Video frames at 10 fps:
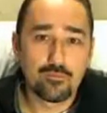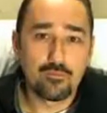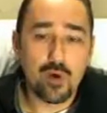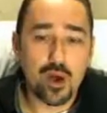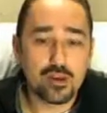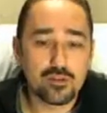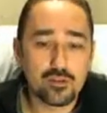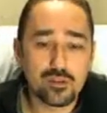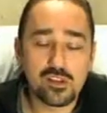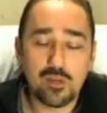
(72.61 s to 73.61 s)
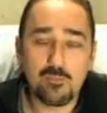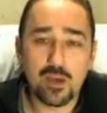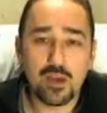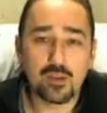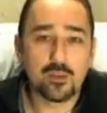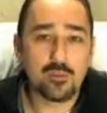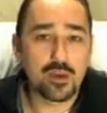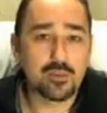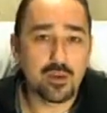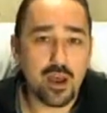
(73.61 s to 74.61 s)
Mind control is a major,
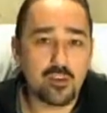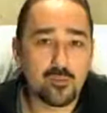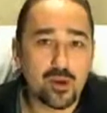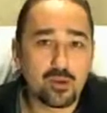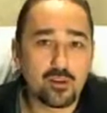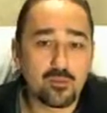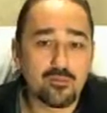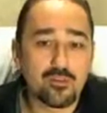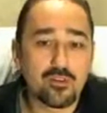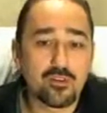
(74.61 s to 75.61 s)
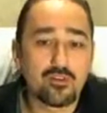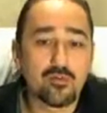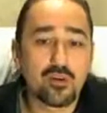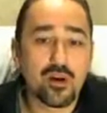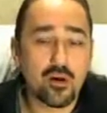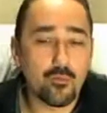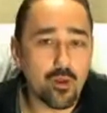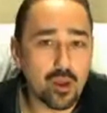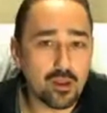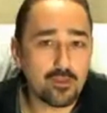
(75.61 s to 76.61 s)
major aspect here, but for those who are not
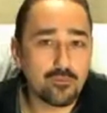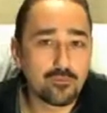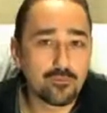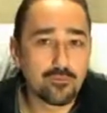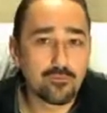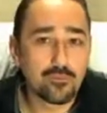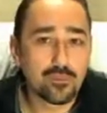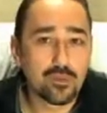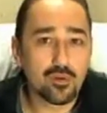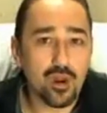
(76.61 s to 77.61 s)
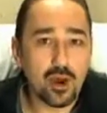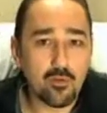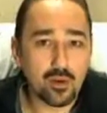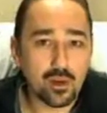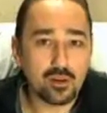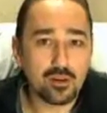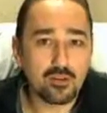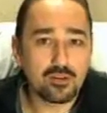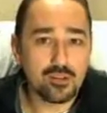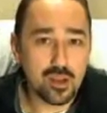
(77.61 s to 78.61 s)
ready, who are not willing to
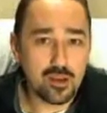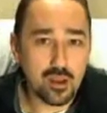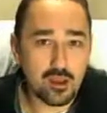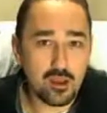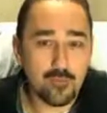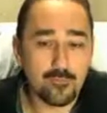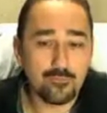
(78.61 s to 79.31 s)
understand that yet,